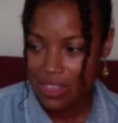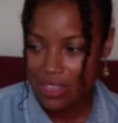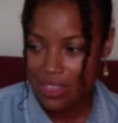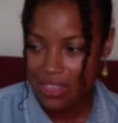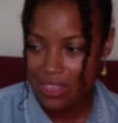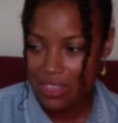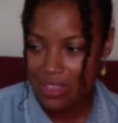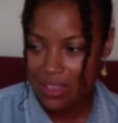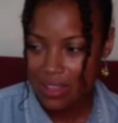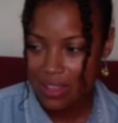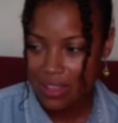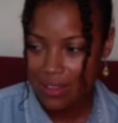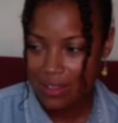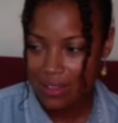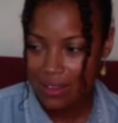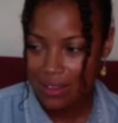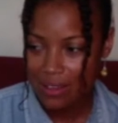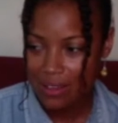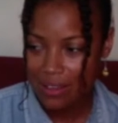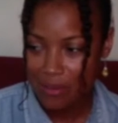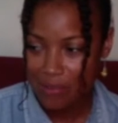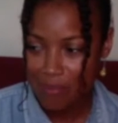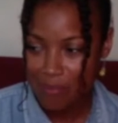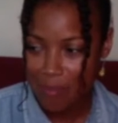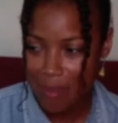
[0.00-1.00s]
The
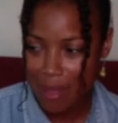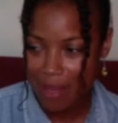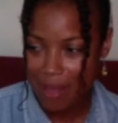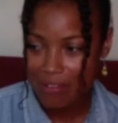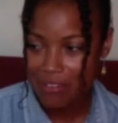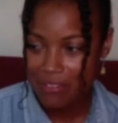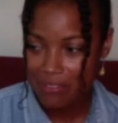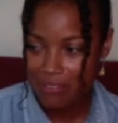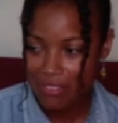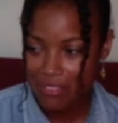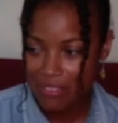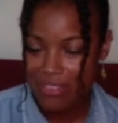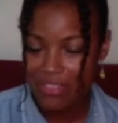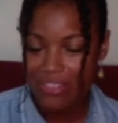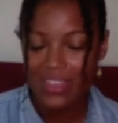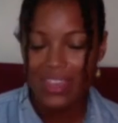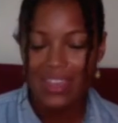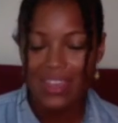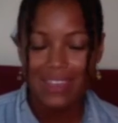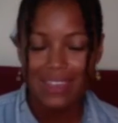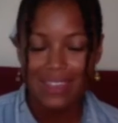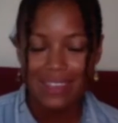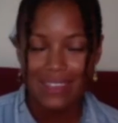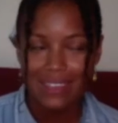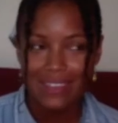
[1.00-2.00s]
amount of
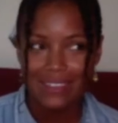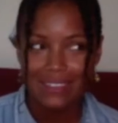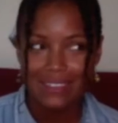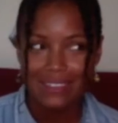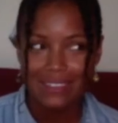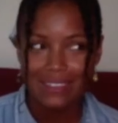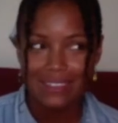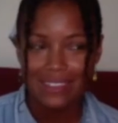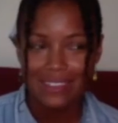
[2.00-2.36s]
things